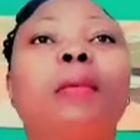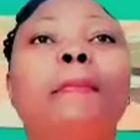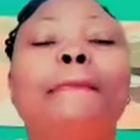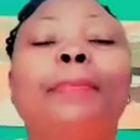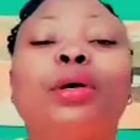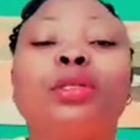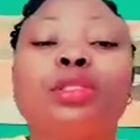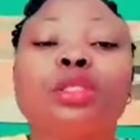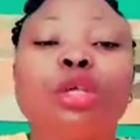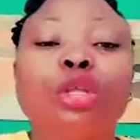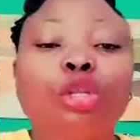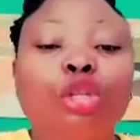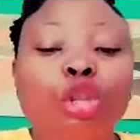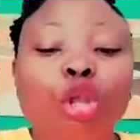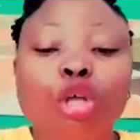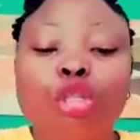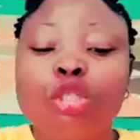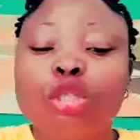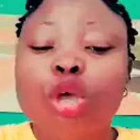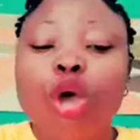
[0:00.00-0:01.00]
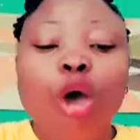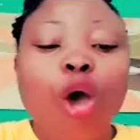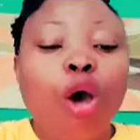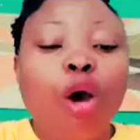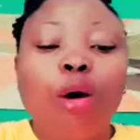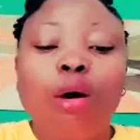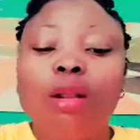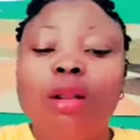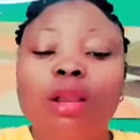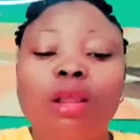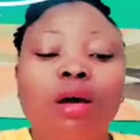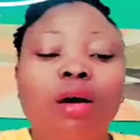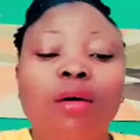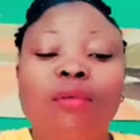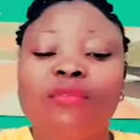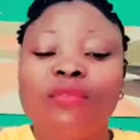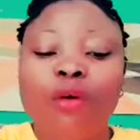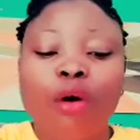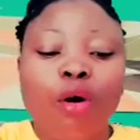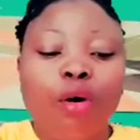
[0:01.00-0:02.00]
but not all
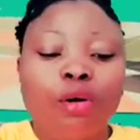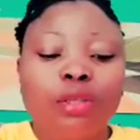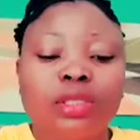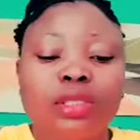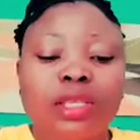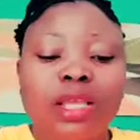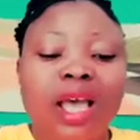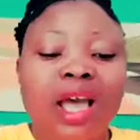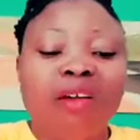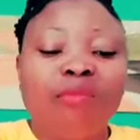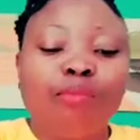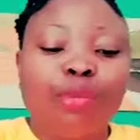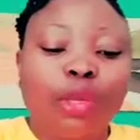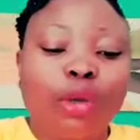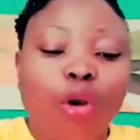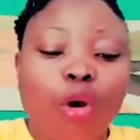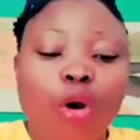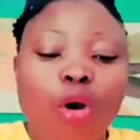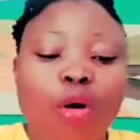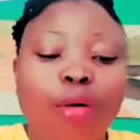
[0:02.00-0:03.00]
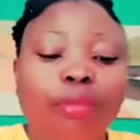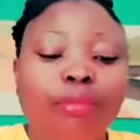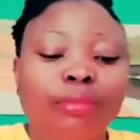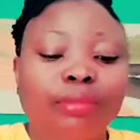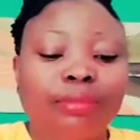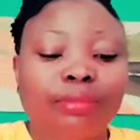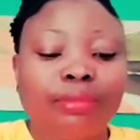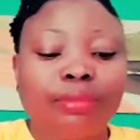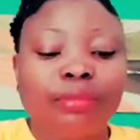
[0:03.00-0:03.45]
of us are becoming